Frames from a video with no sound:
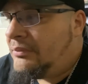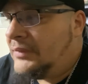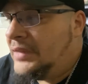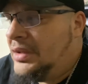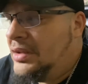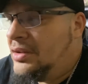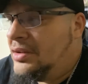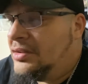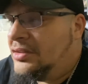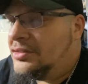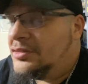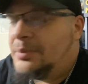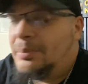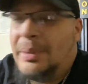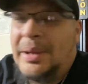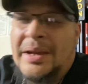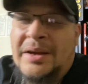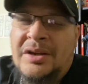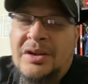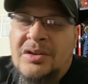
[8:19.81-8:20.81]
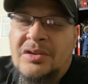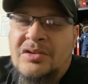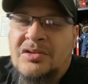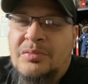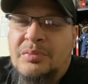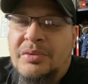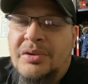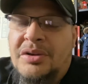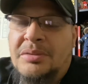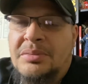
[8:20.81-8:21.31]
The Spaniards
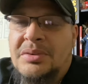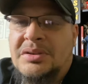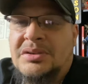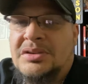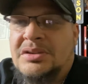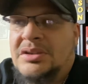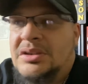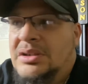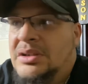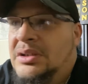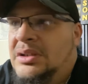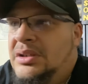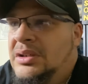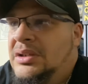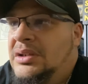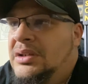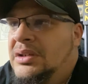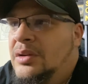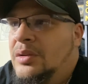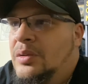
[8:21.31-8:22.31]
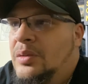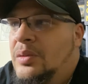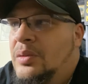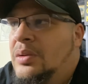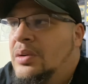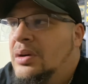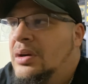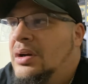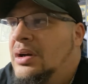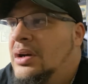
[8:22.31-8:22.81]
pretty much
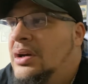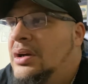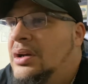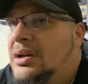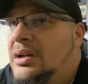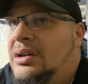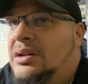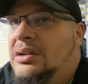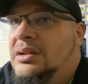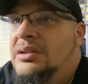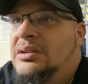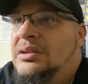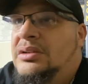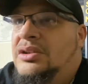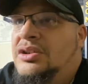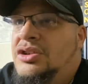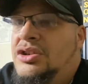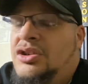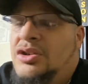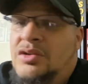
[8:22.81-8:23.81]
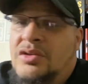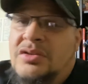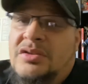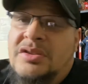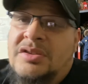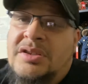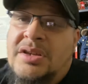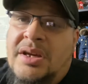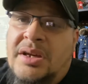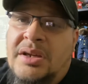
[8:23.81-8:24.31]
uh, used the
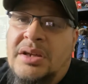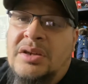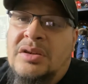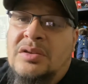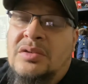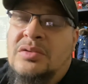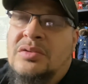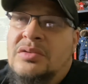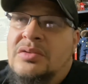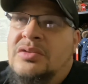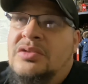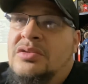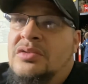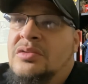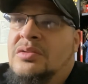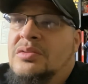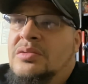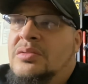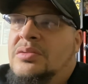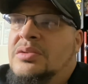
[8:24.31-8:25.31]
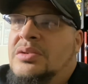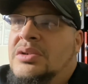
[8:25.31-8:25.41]
Tainos to